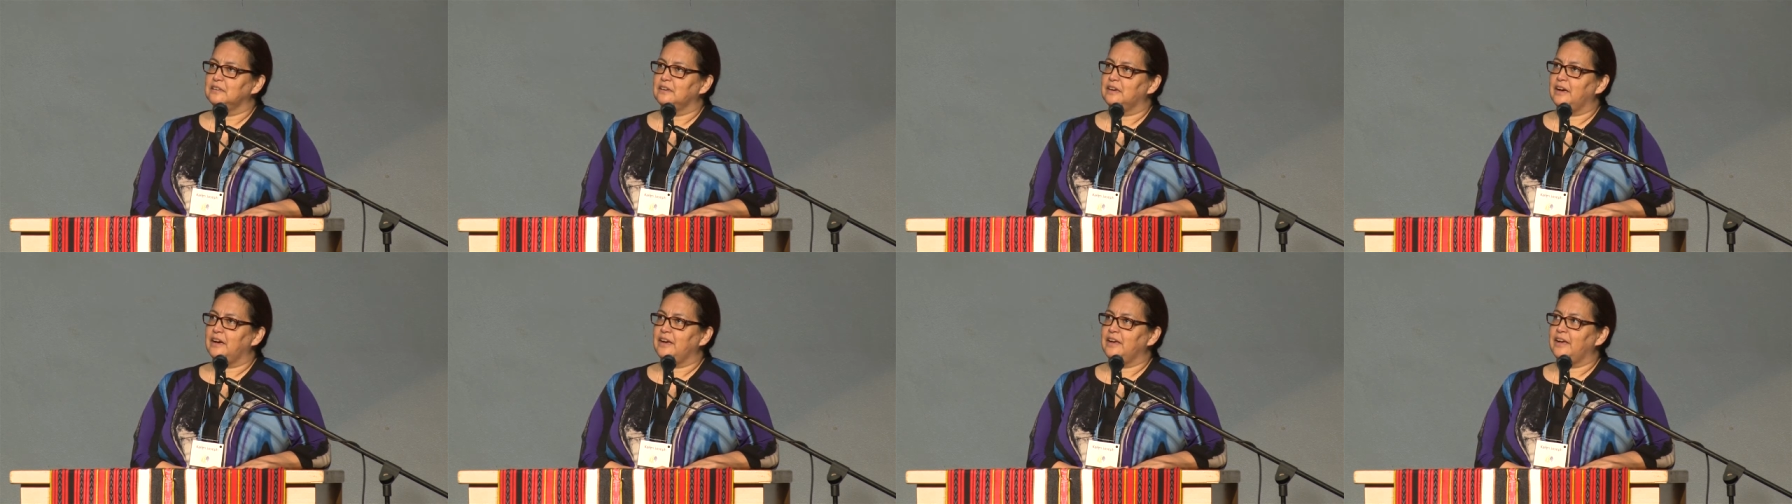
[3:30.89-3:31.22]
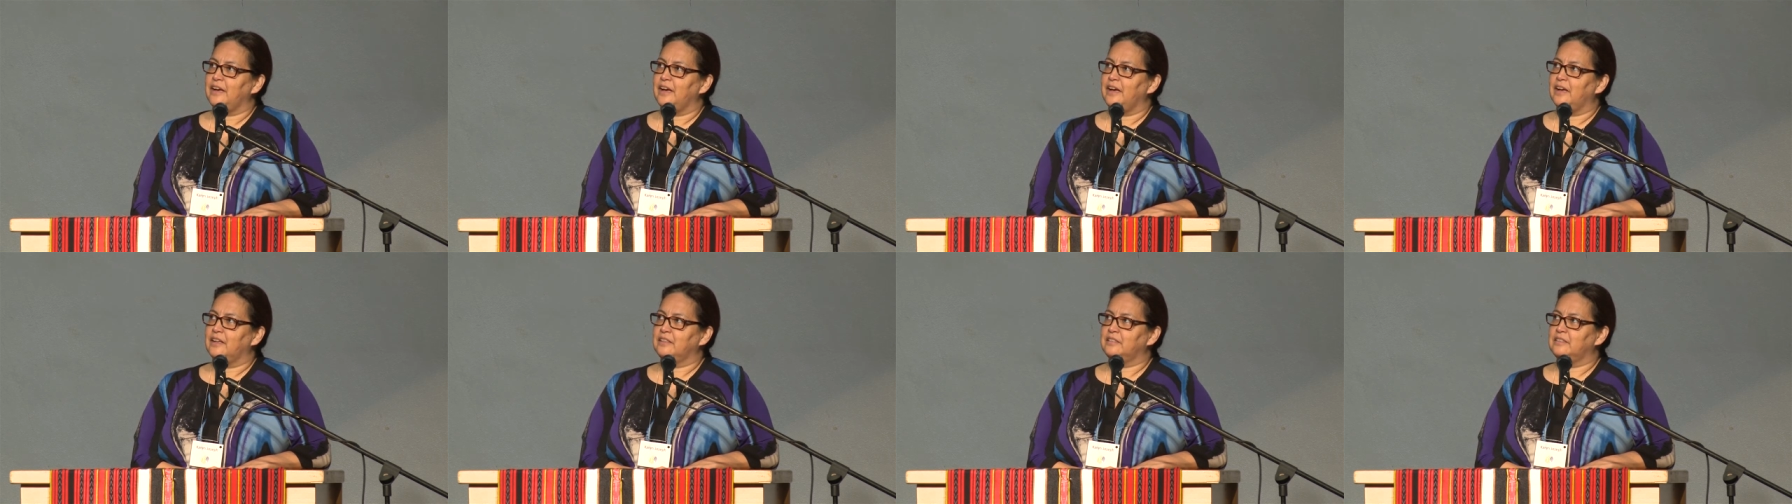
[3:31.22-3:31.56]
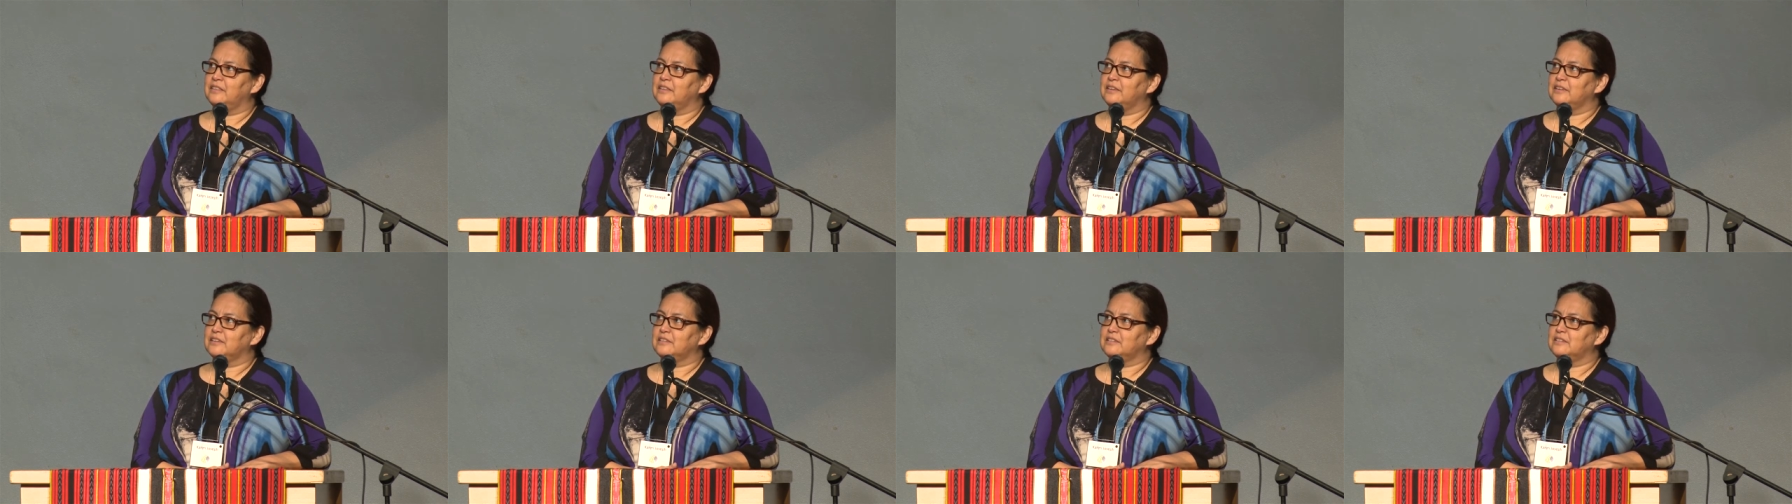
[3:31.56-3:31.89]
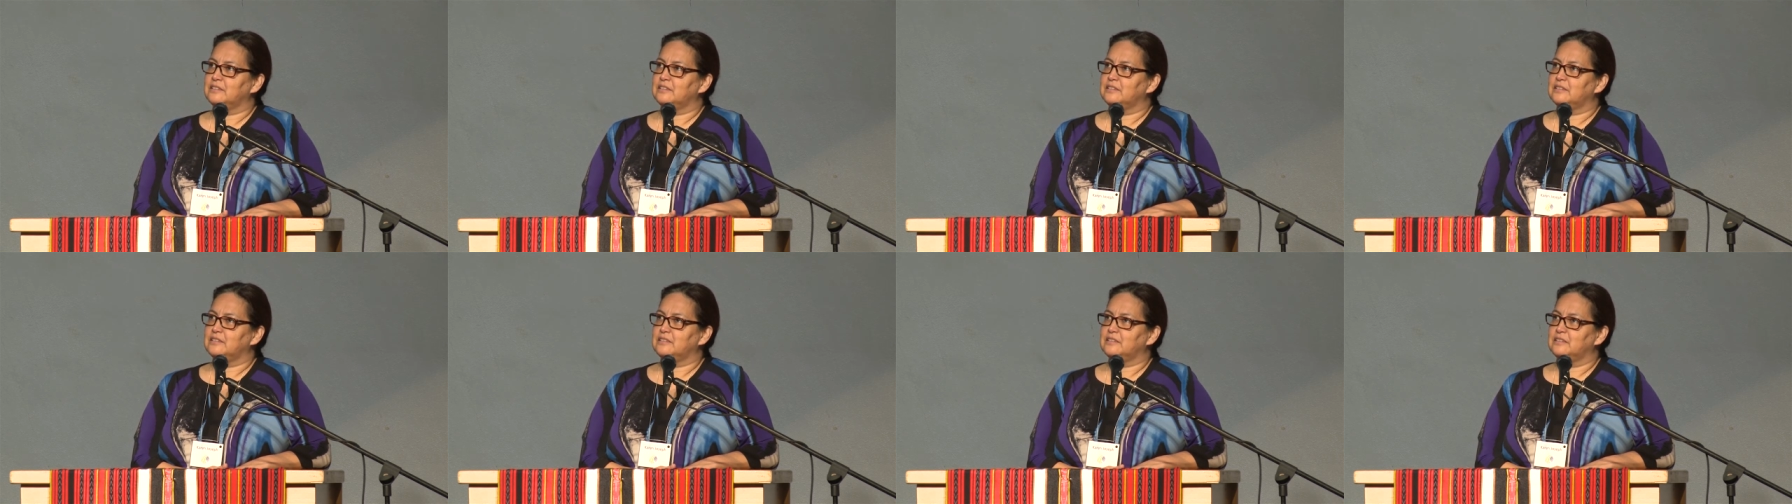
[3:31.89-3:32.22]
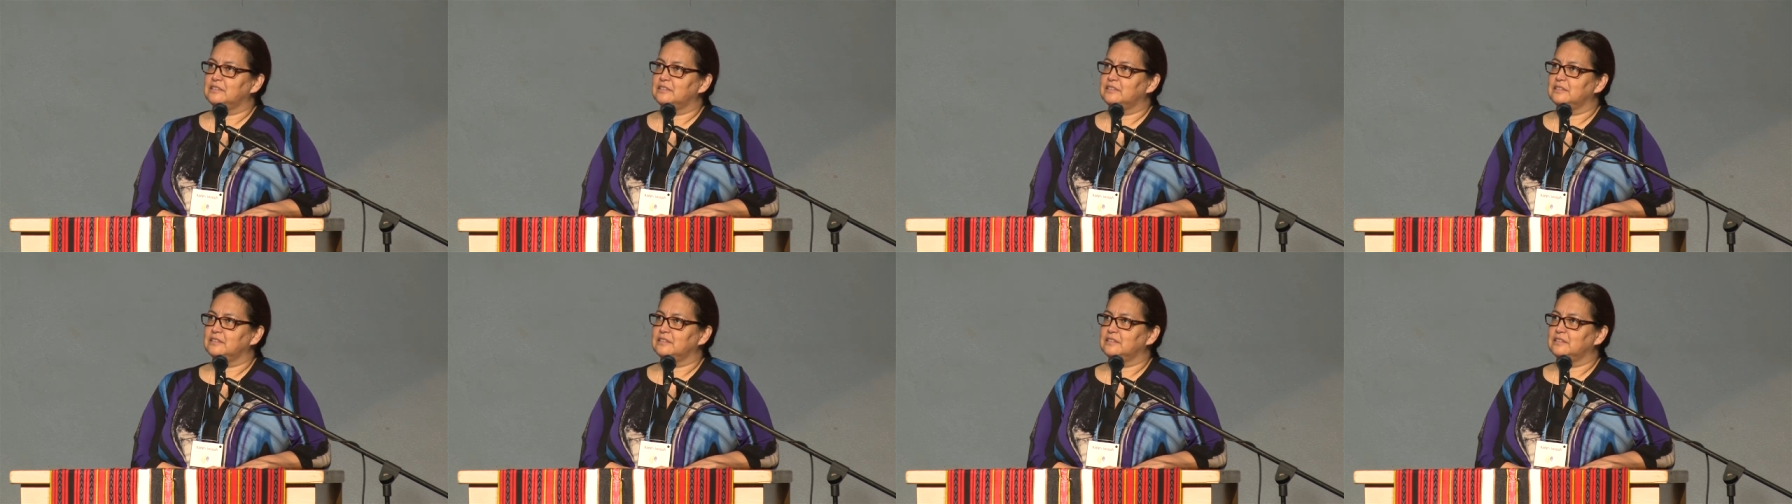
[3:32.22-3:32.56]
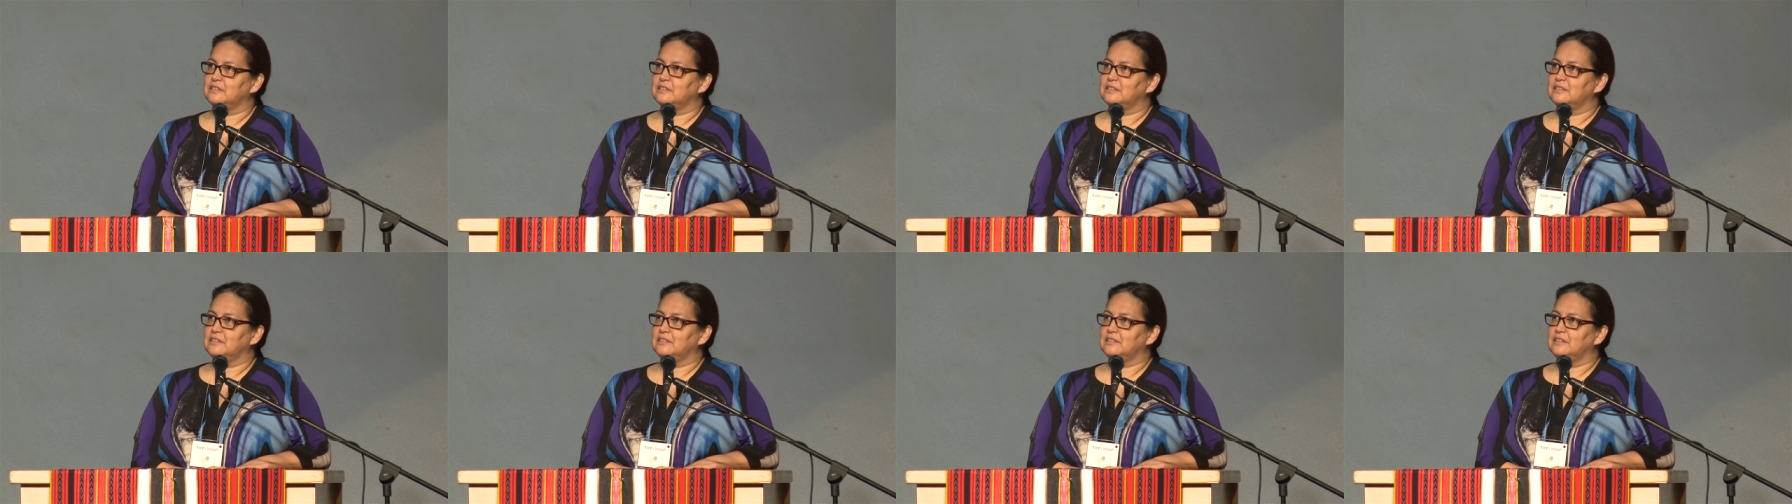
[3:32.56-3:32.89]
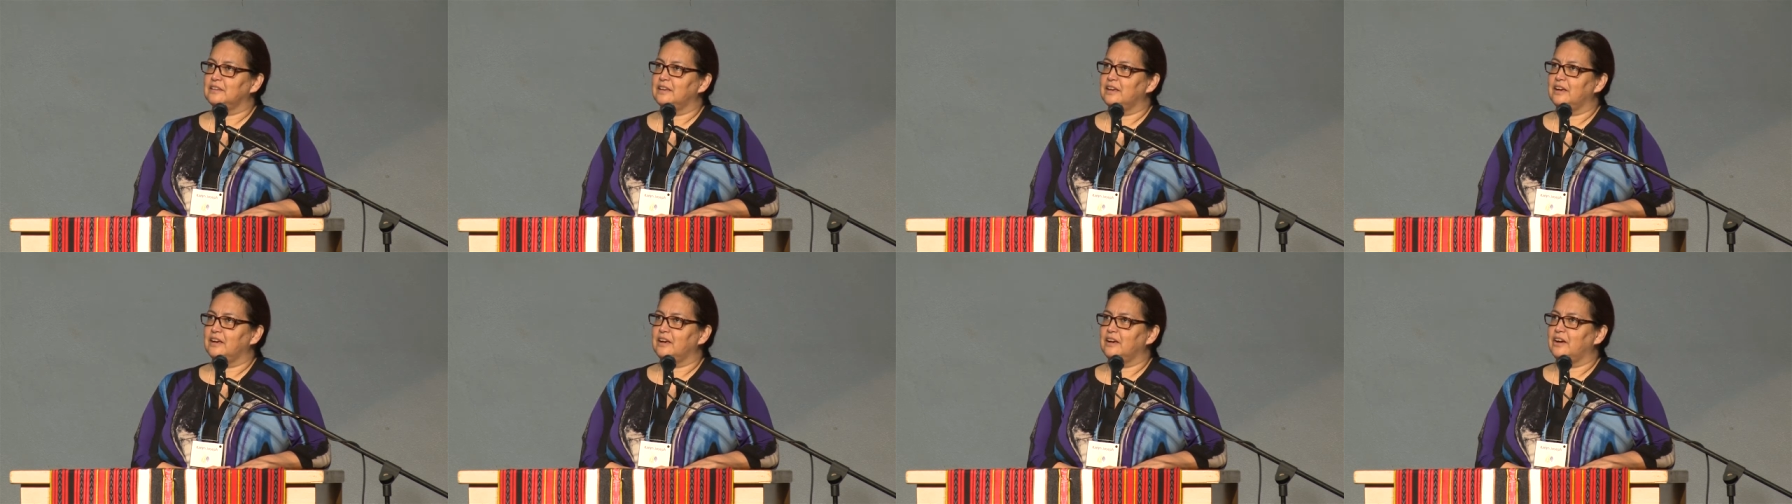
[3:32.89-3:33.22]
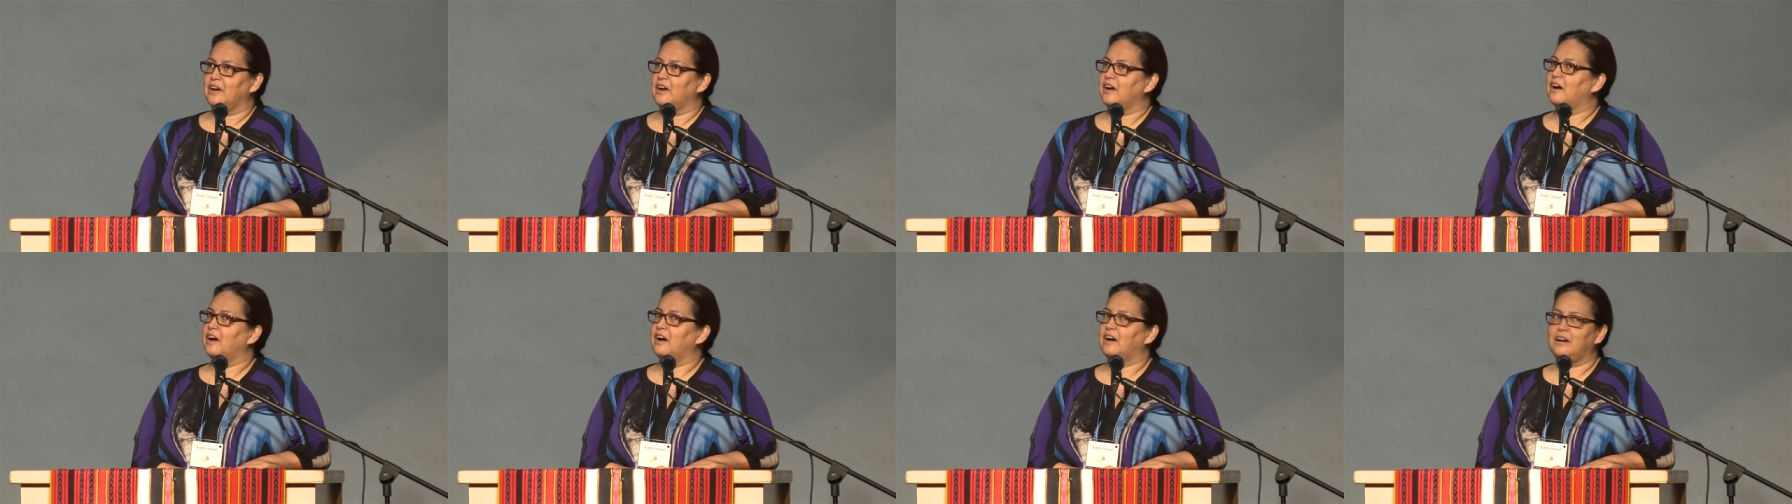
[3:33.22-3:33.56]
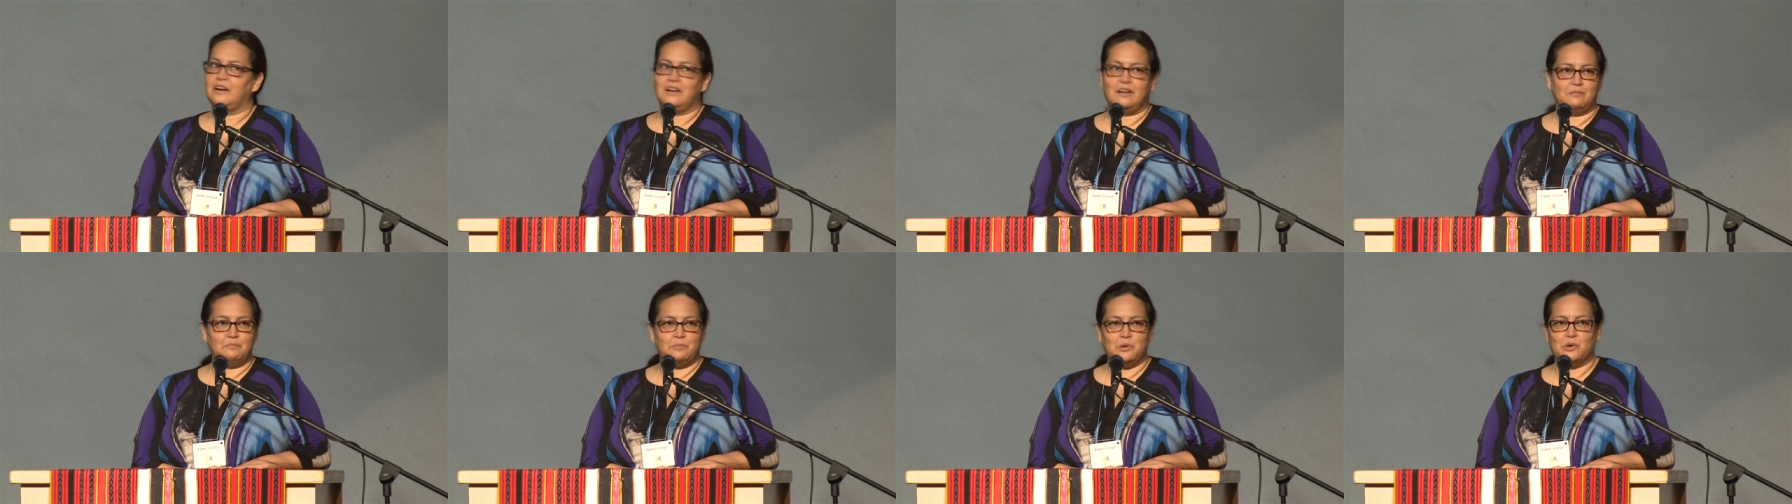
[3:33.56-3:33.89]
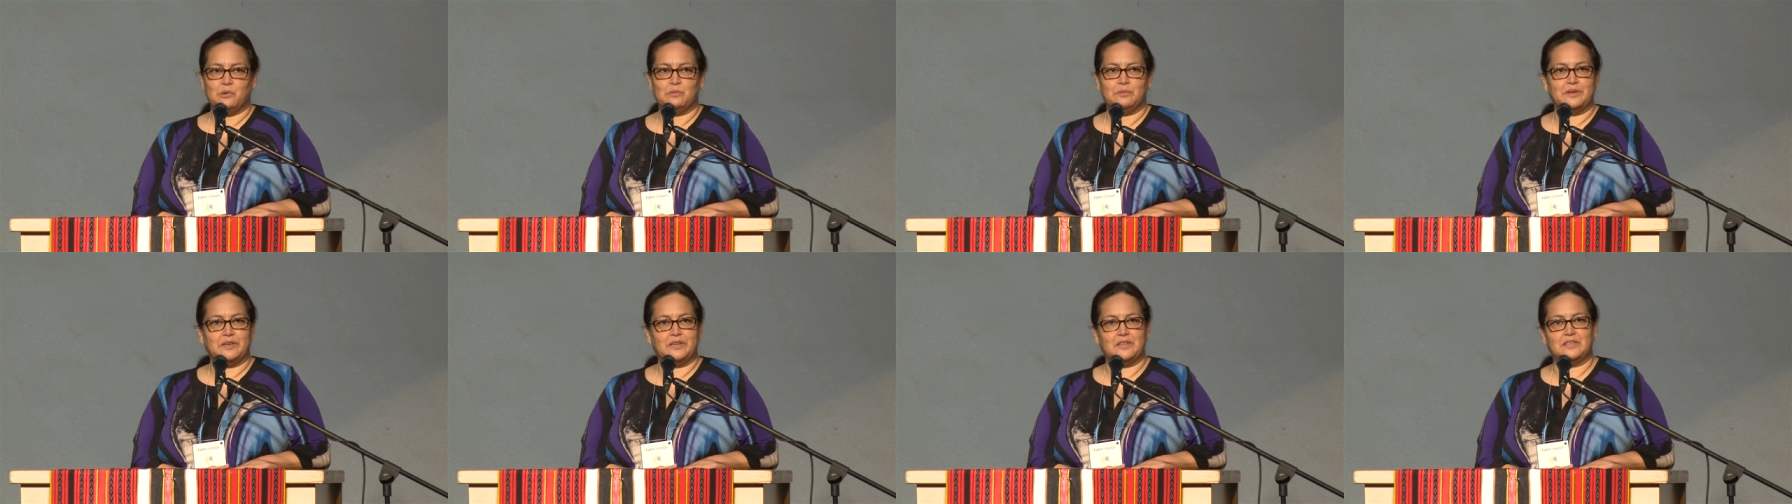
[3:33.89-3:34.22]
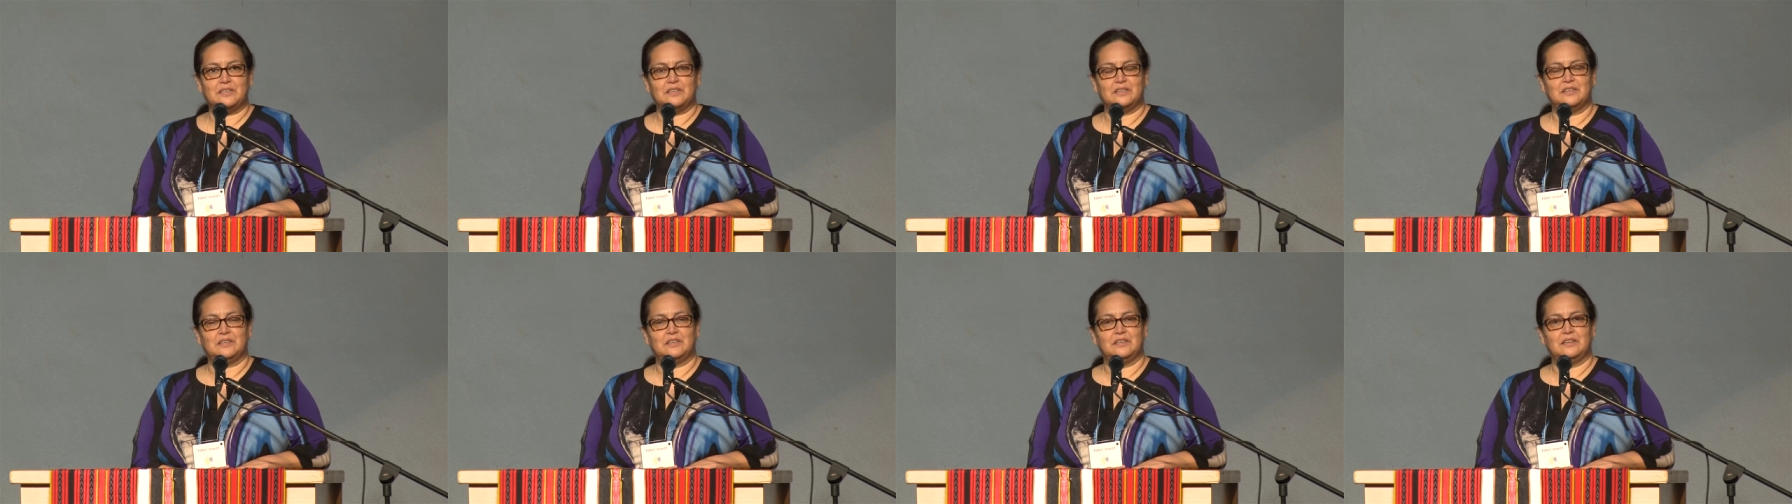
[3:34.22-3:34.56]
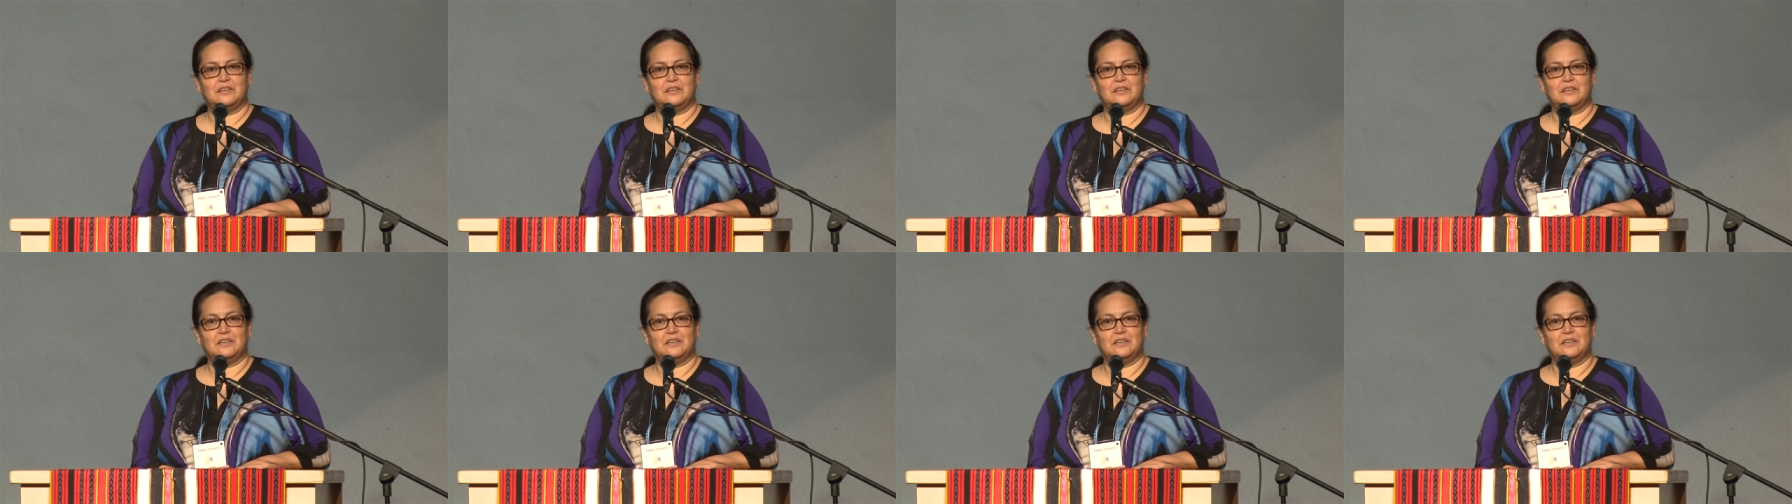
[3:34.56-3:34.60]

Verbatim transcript: I had this aha moment